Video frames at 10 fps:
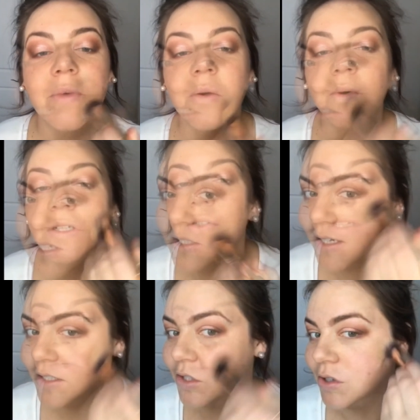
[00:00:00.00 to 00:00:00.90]
it works really
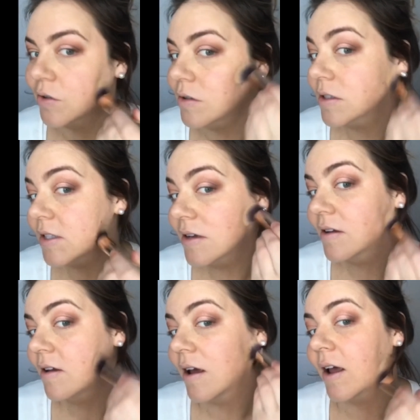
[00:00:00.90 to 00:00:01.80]
like circles.
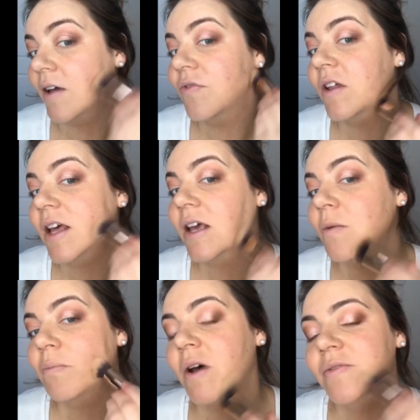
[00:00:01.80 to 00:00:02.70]
I feel like
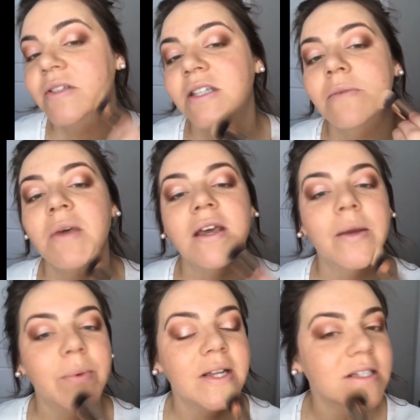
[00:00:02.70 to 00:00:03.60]
it buffs the
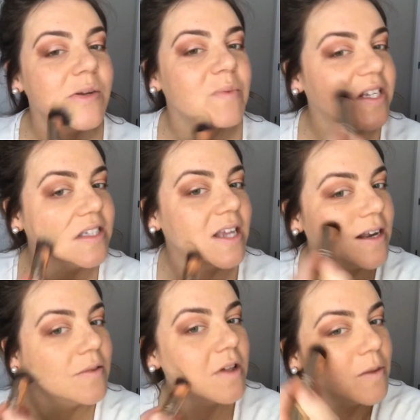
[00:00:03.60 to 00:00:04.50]
makeup into my
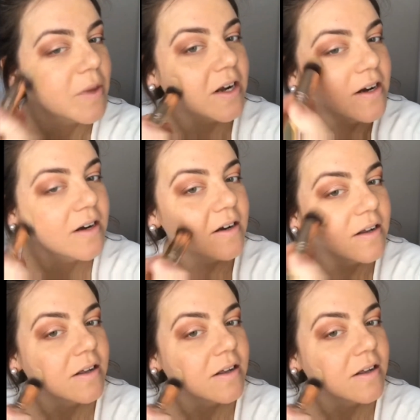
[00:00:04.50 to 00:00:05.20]
skin a lot better.